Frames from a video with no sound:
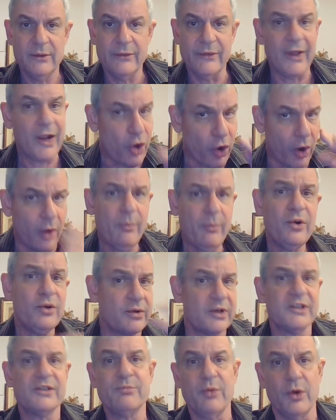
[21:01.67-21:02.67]
the common
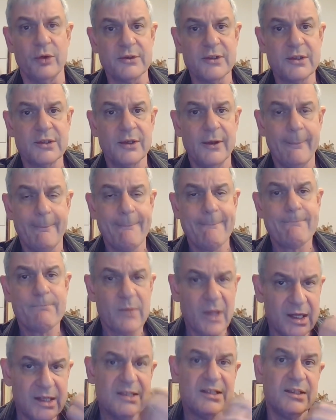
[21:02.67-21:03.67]
response
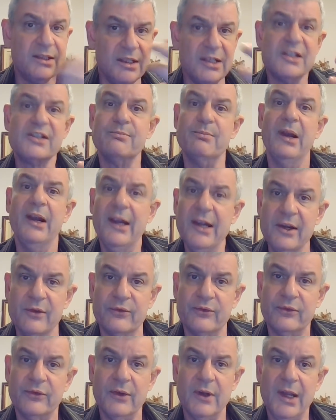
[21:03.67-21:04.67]
is
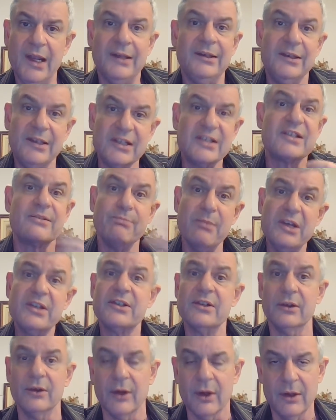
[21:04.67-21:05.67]
disbelief and
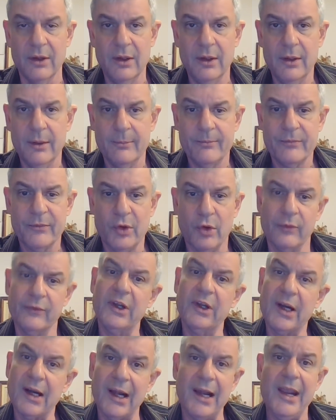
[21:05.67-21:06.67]
dismissal of
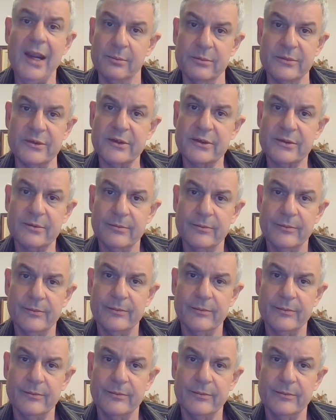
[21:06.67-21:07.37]
the claims.